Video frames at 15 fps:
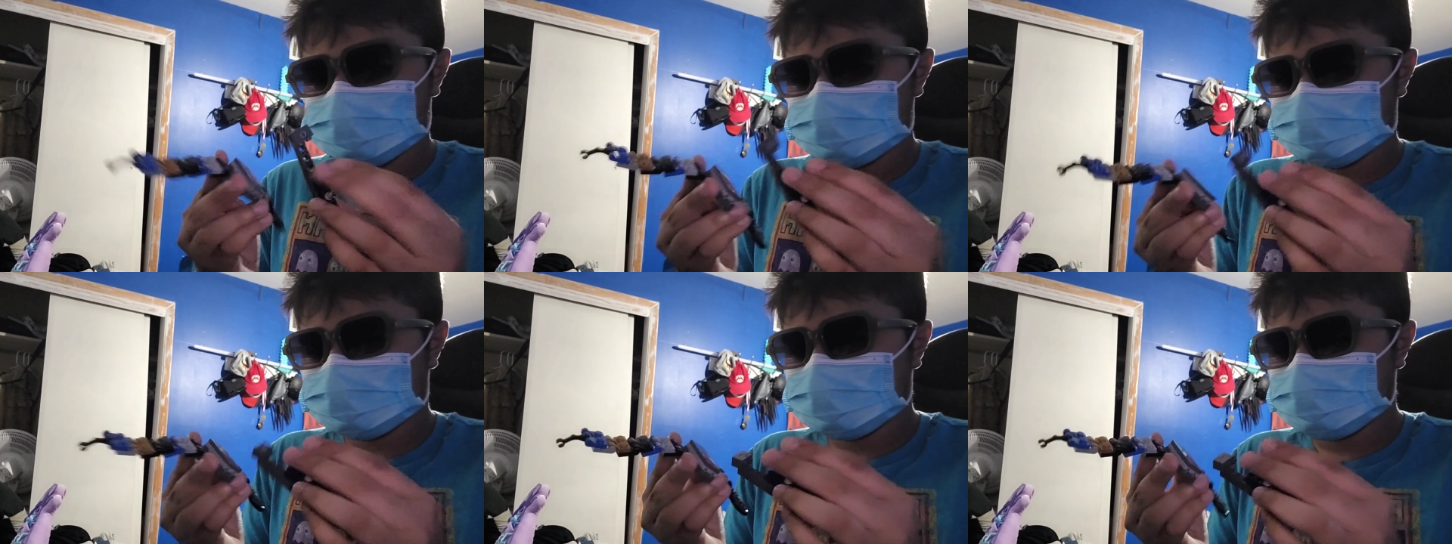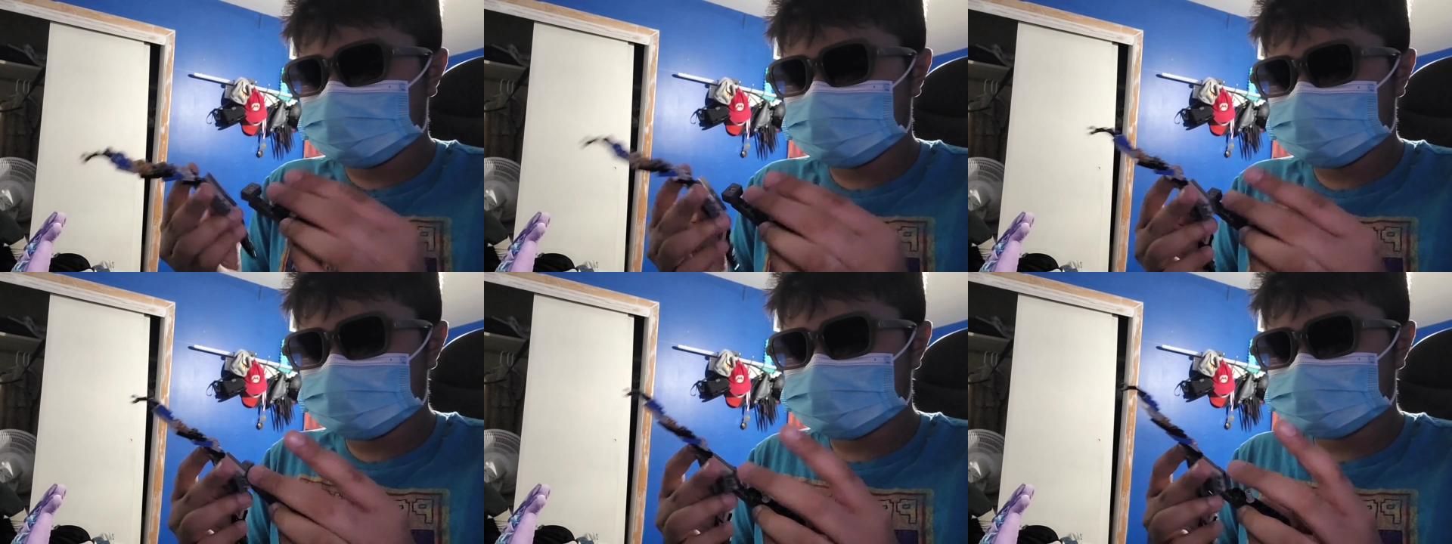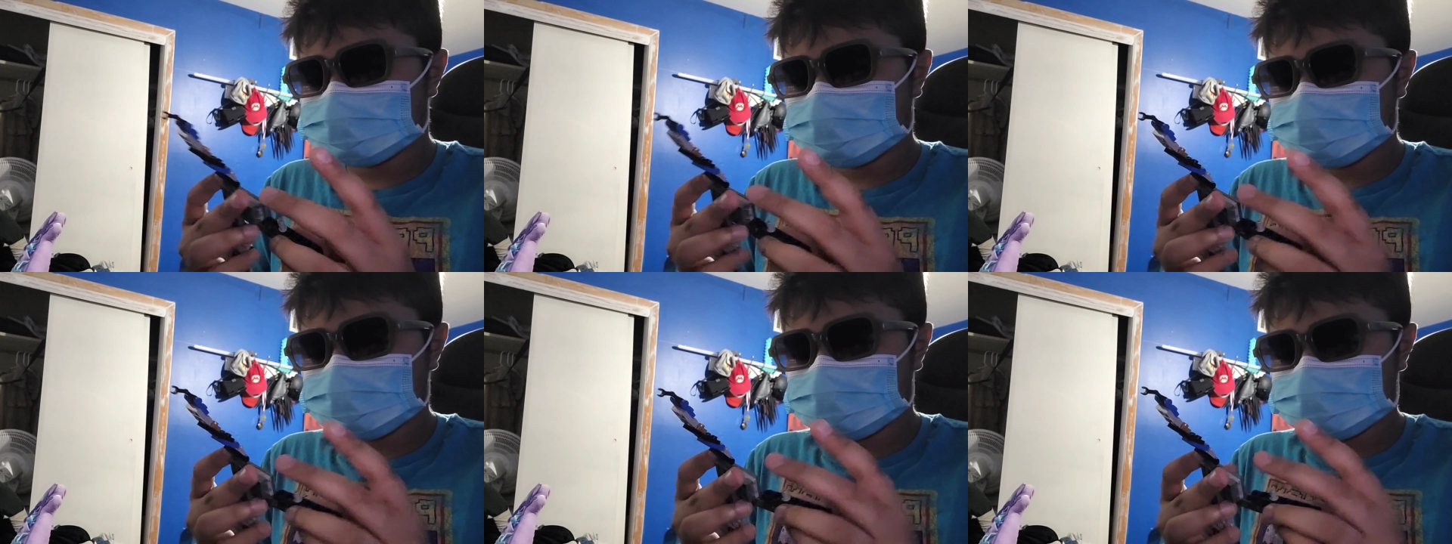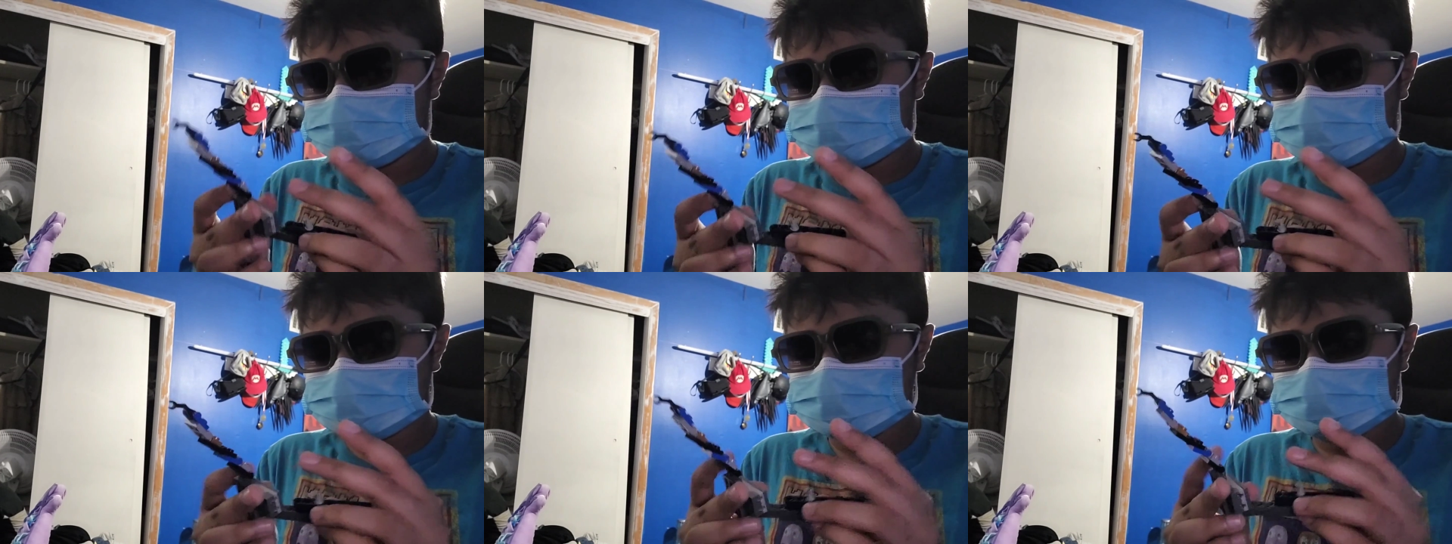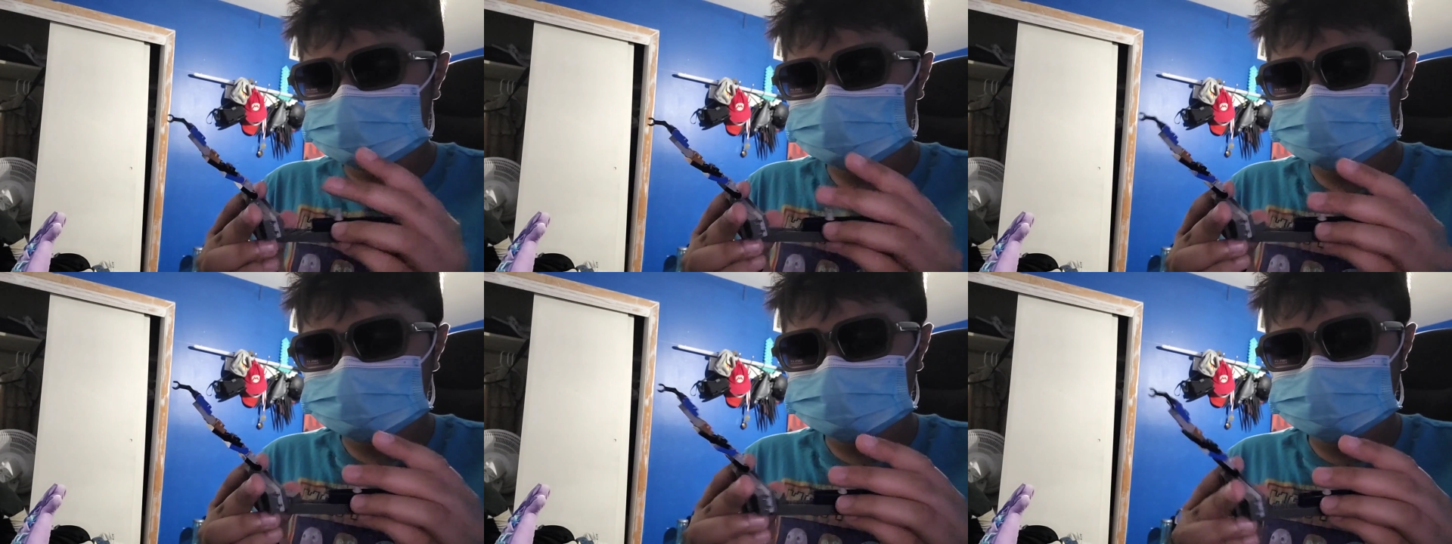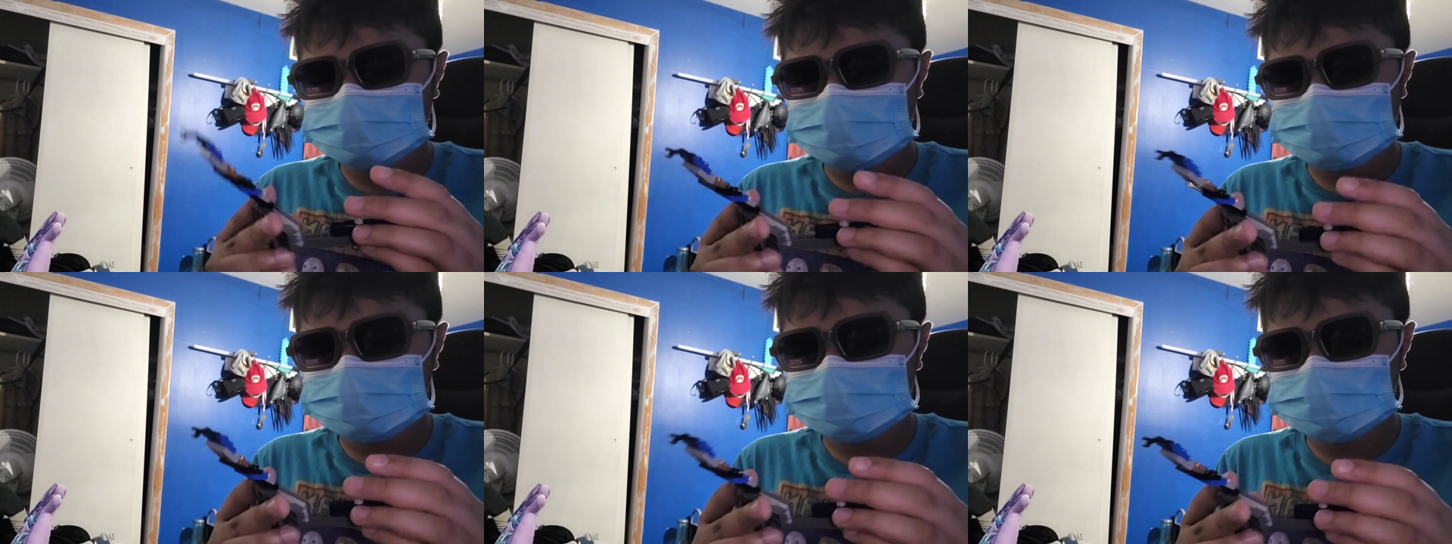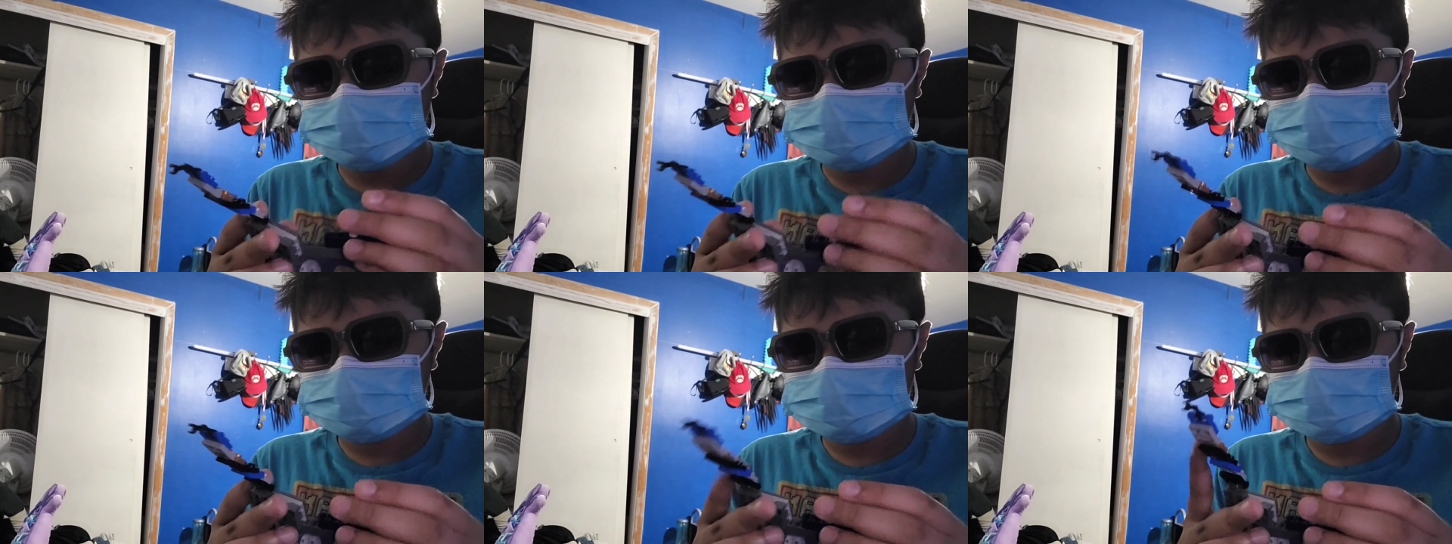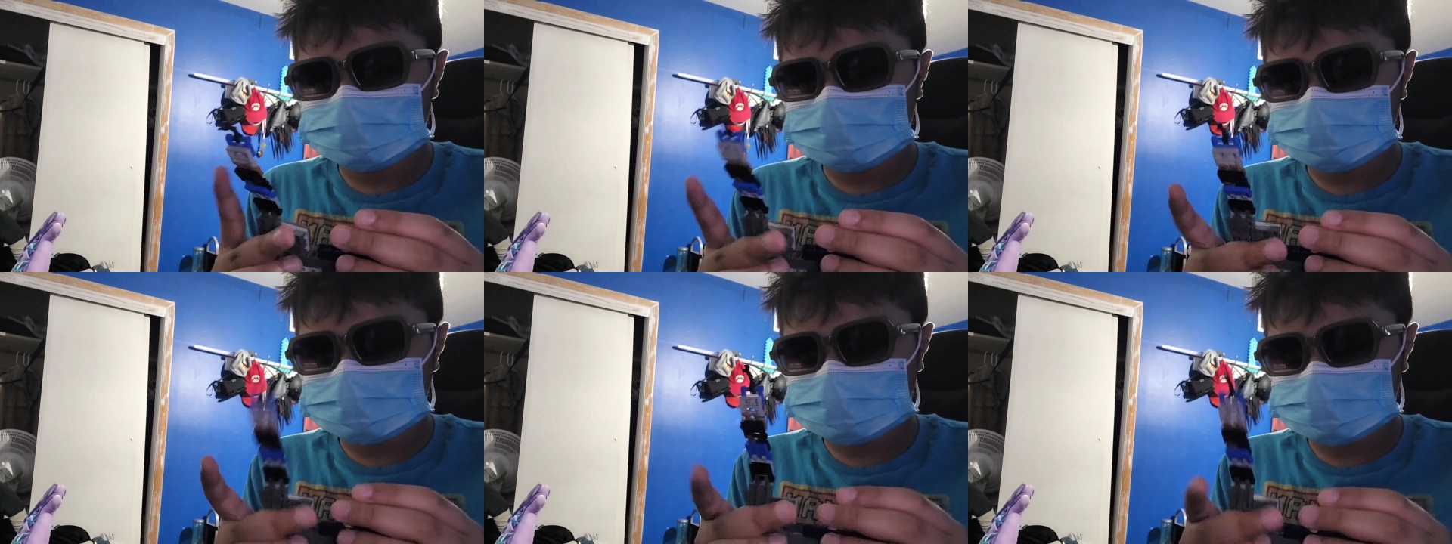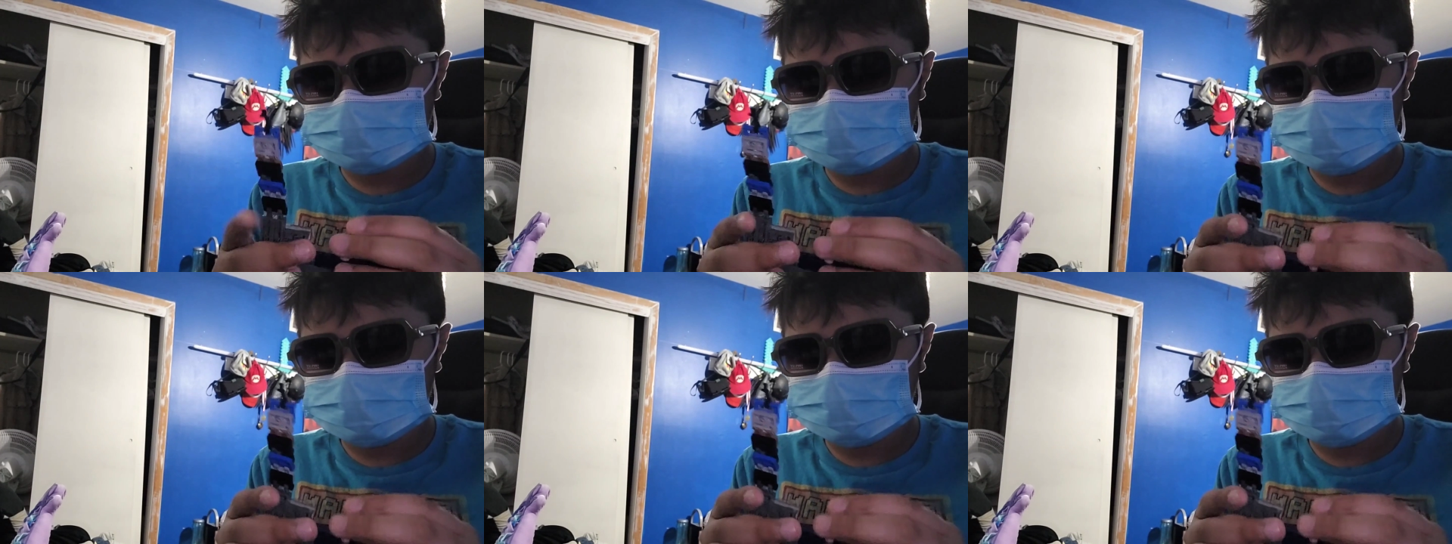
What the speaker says: (no speaker visible)